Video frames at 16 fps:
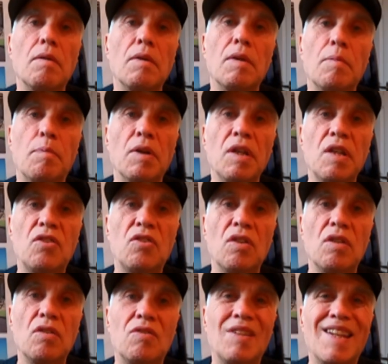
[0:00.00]
The police
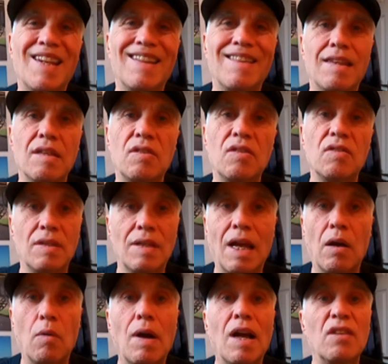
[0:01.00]
take this
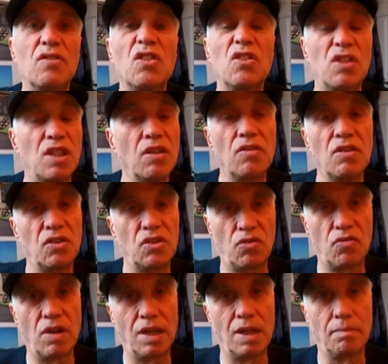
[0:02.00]
now as a serious
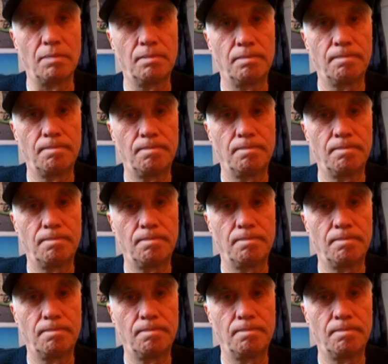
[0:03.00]
crime